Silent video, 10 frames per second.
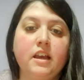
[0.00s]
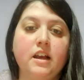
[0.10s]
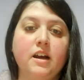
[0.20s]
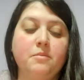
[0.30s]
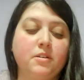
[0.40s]

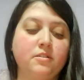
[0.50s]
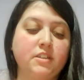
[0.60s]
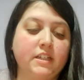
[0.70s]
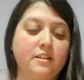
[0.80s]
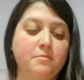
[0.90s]
Go
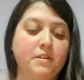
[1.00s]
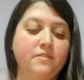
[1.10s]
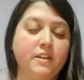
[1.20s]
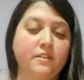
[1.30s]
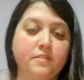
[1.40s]
check out my
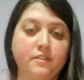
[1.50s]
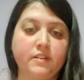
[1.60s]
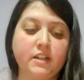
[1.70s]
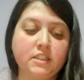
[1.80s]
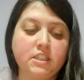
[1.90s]
Funny for
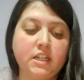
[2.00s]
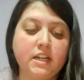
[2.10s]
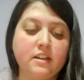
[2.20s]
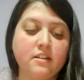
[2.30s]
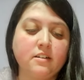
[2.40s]
Friends
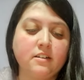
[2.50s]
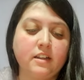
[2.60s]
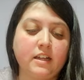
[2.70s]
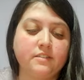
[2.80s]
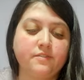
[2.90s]
channel. It
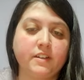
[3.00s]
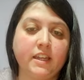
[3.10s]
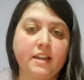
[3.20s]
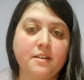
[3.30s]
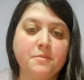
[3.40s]
has
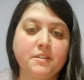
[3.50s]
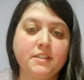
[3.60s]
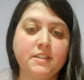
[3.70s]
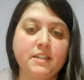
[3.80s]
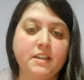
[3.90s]
funny
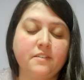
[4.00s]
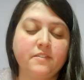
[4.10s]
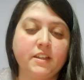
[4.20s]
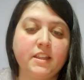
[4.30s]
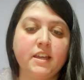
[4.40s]
animals in it and
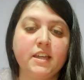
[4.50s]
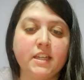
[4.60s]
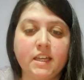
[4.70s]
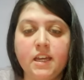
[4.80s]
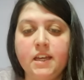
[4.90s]
everything.